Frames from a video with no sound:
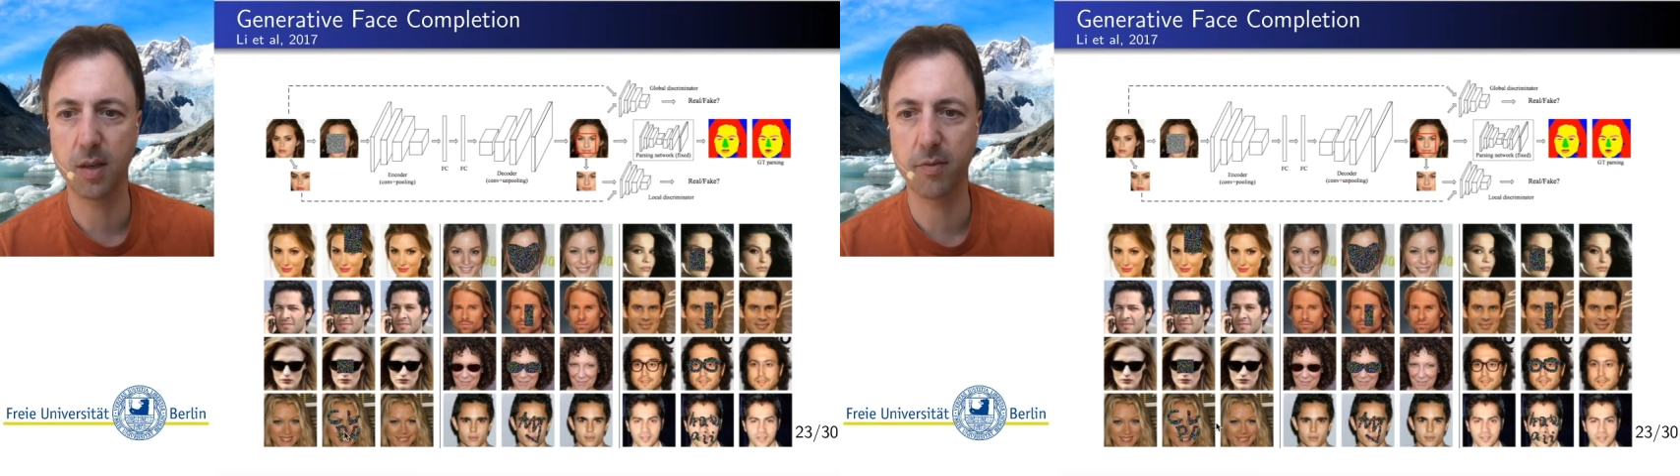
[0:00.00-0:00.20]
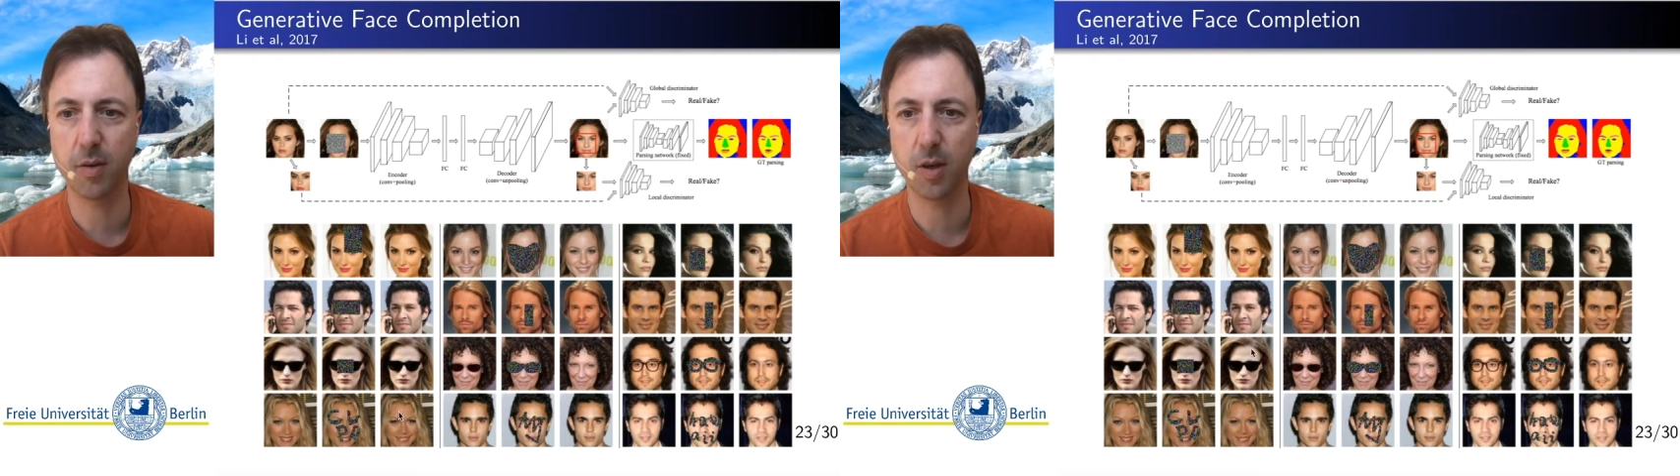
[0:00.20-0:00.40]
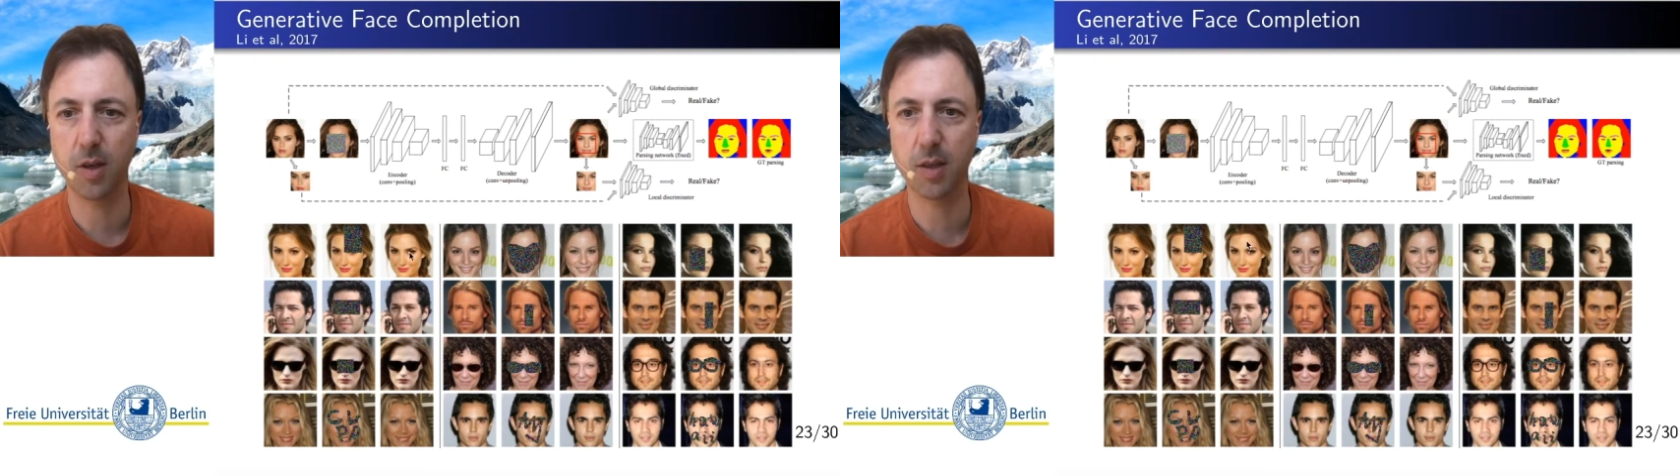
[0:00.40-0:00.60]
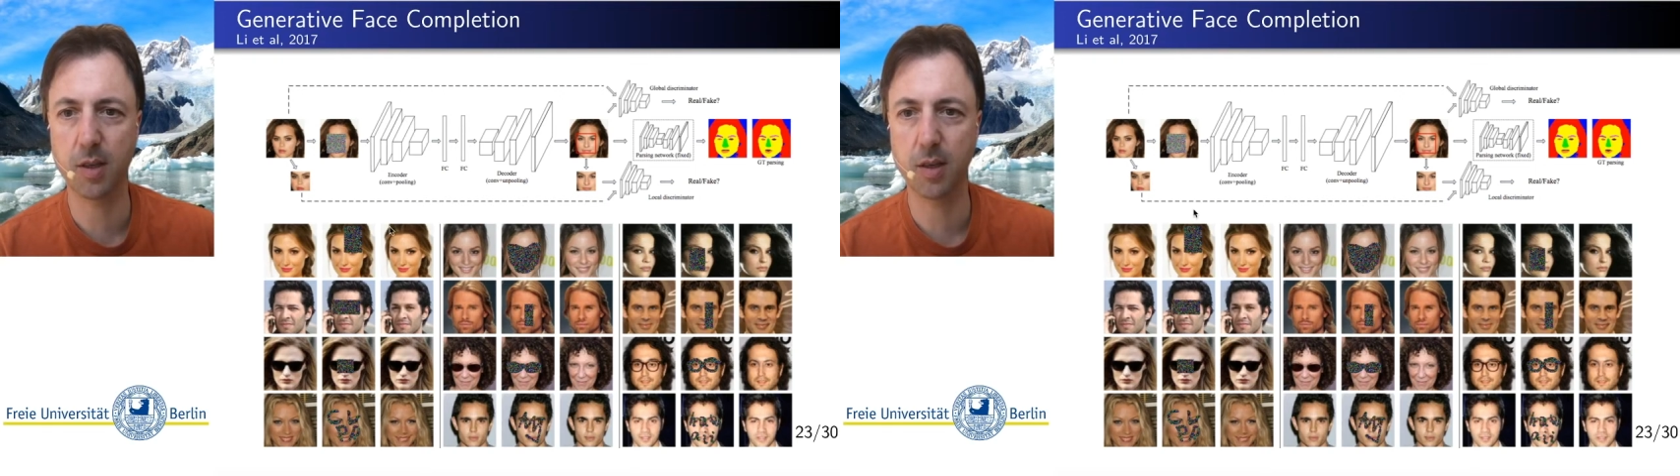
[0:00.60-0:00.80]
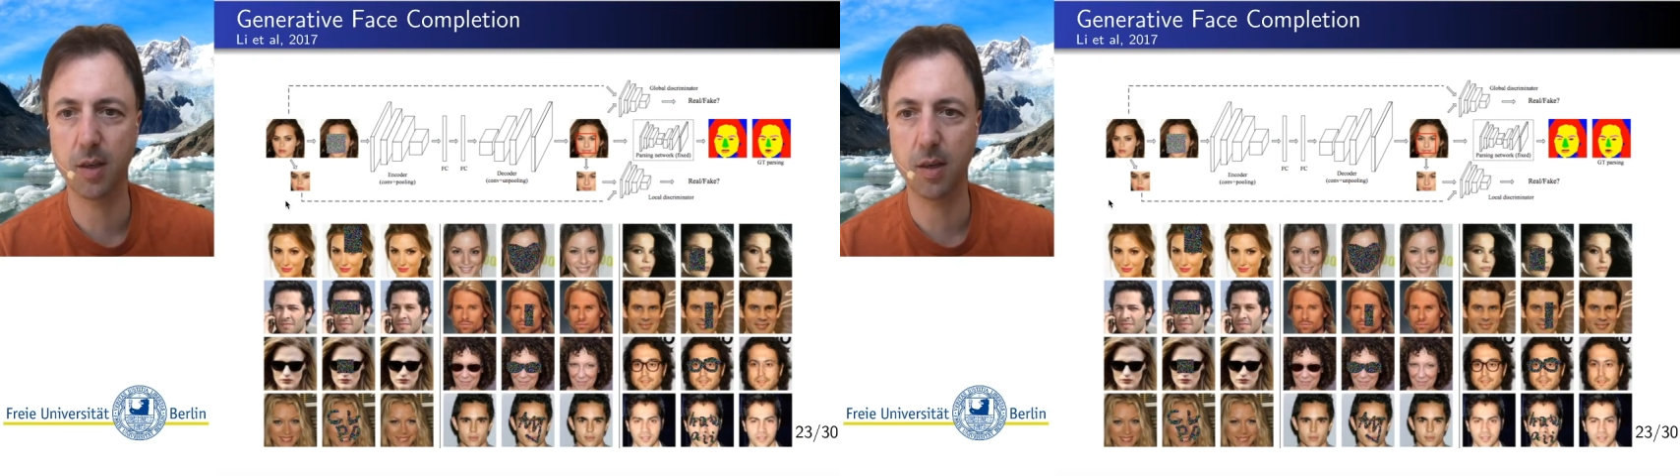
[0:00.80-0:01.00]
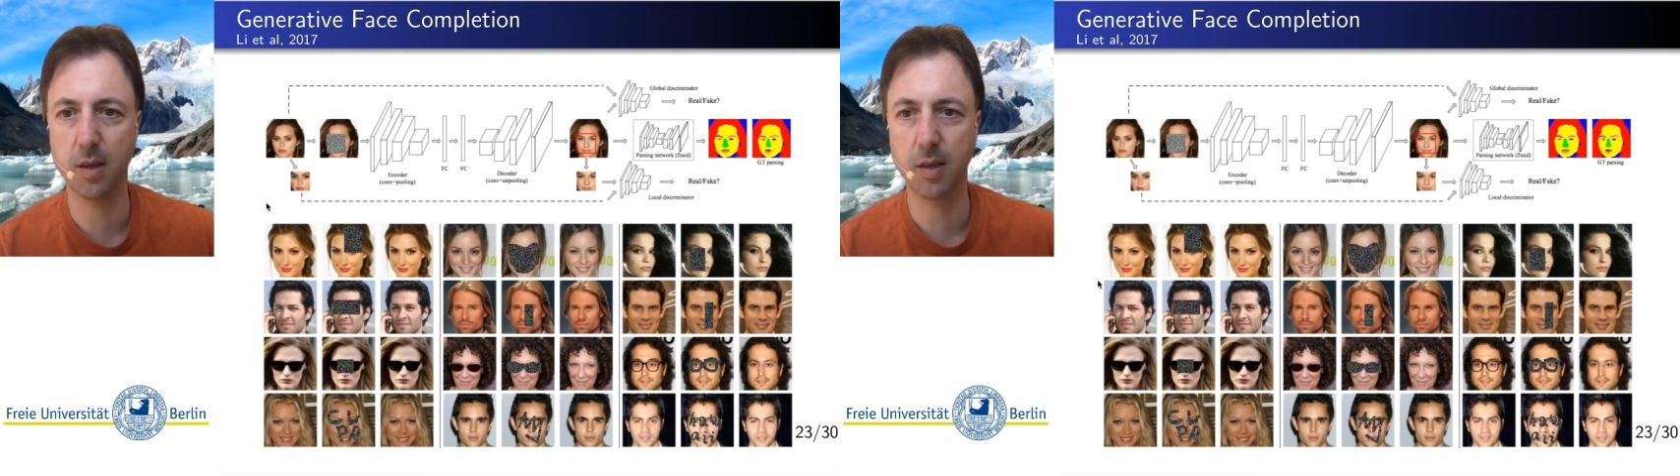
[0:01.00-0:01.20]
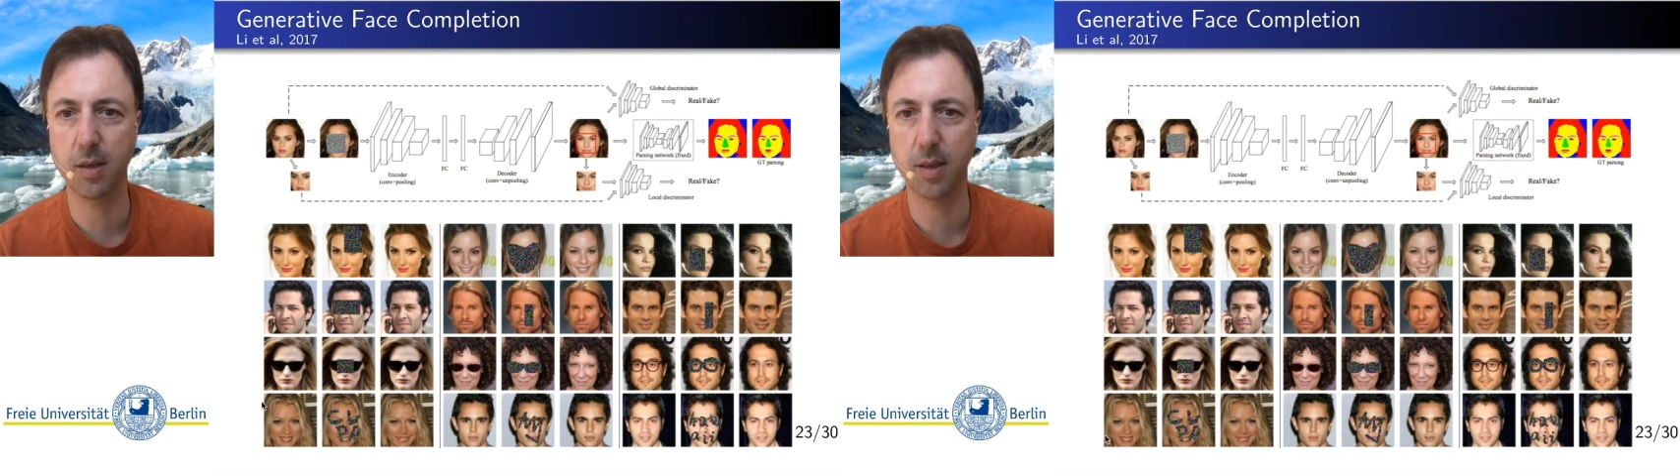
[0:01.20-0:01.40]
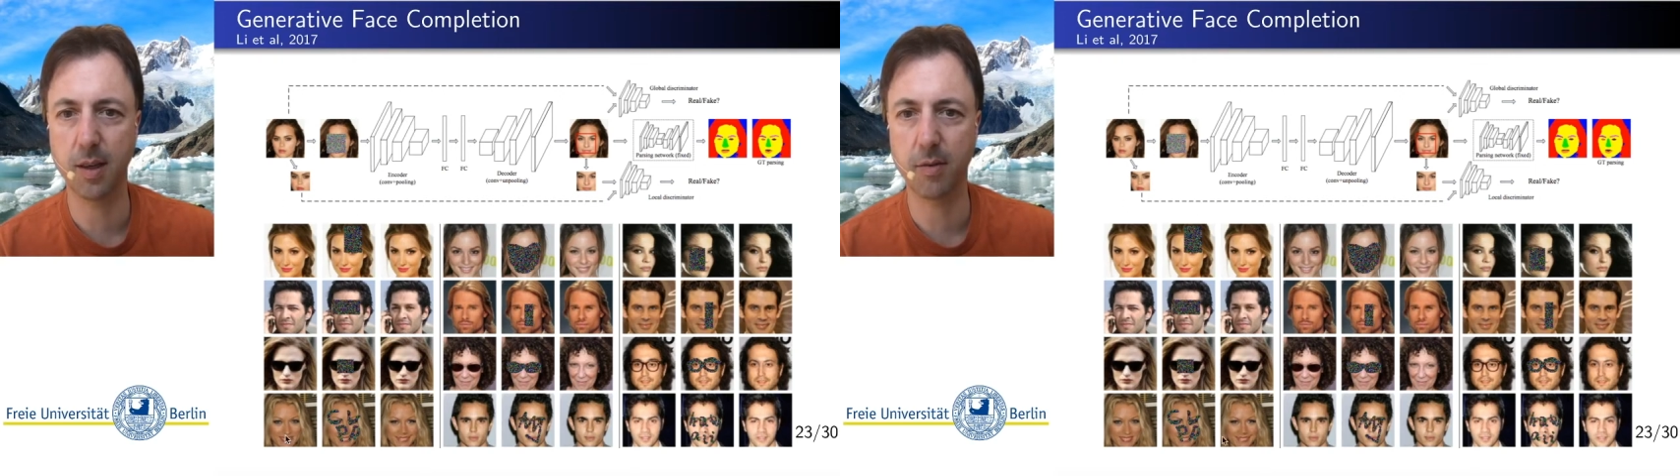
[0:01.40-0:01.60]
first
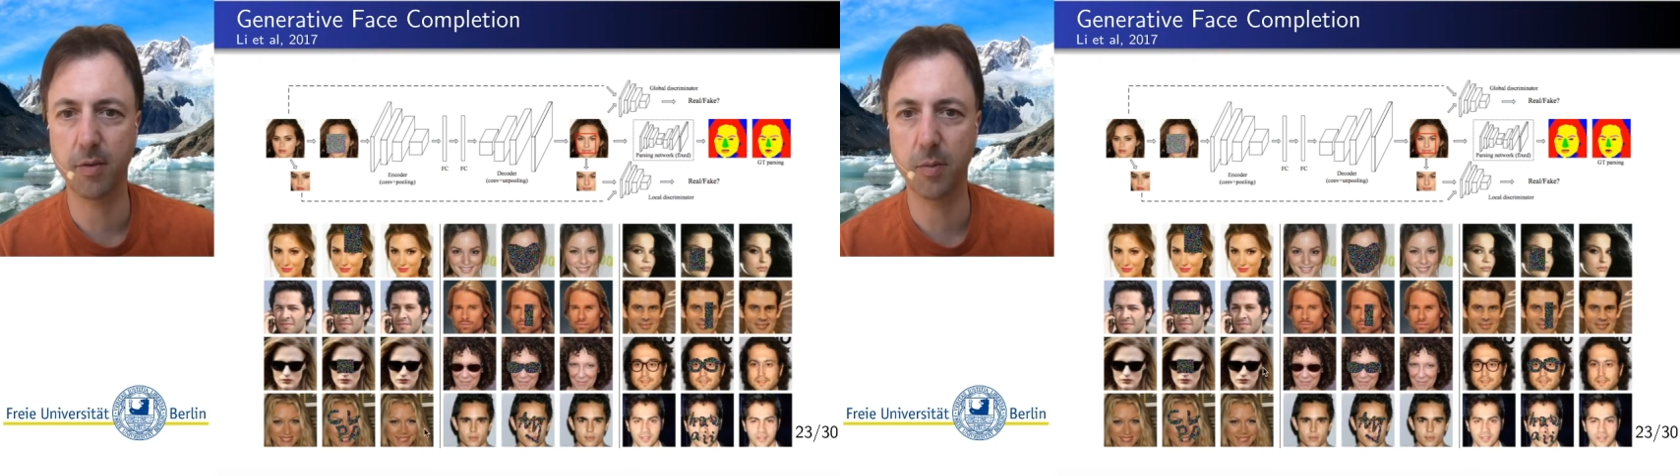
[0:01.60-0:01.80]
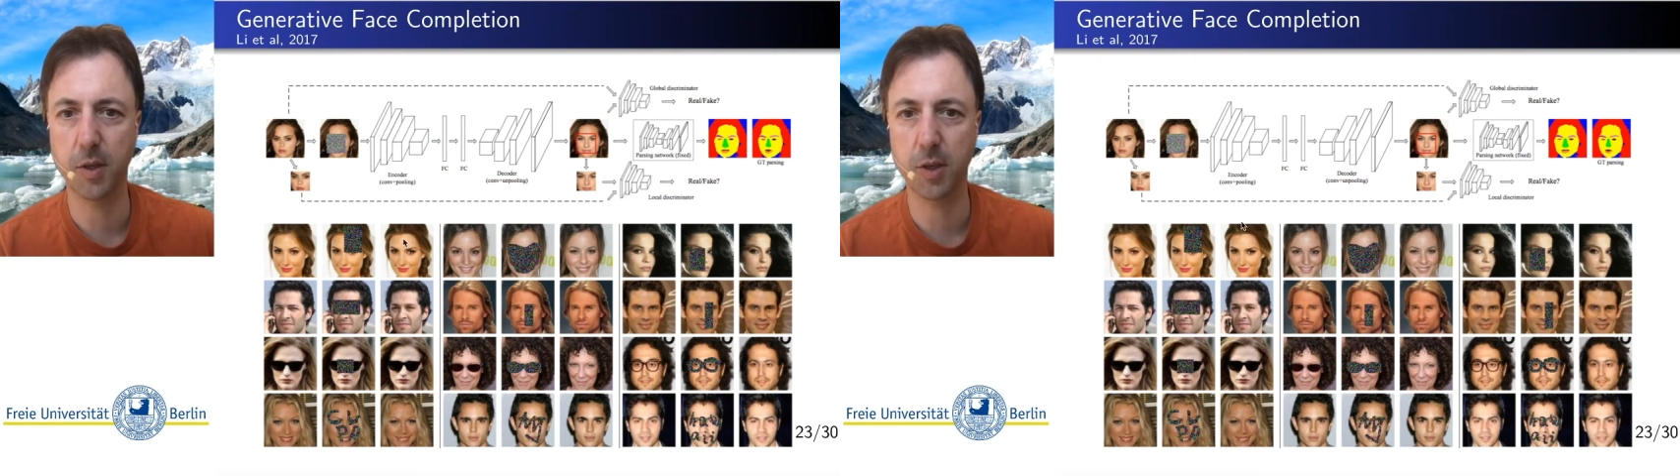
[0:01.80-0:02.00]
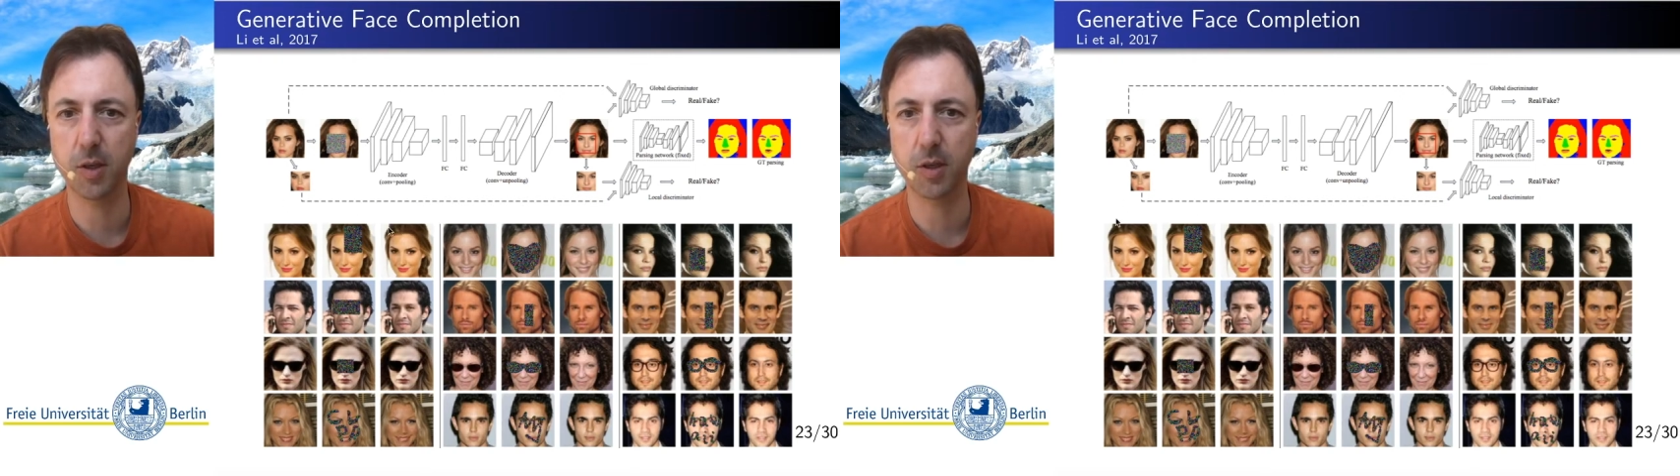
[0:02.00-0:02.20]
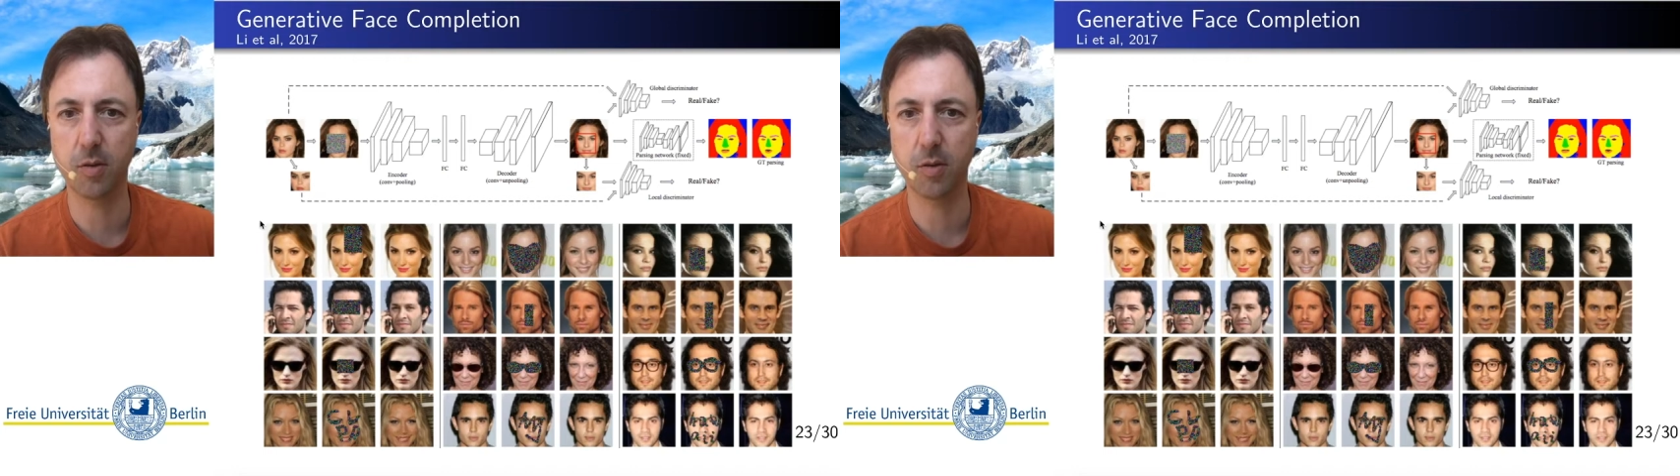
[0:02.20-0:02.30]
set of images,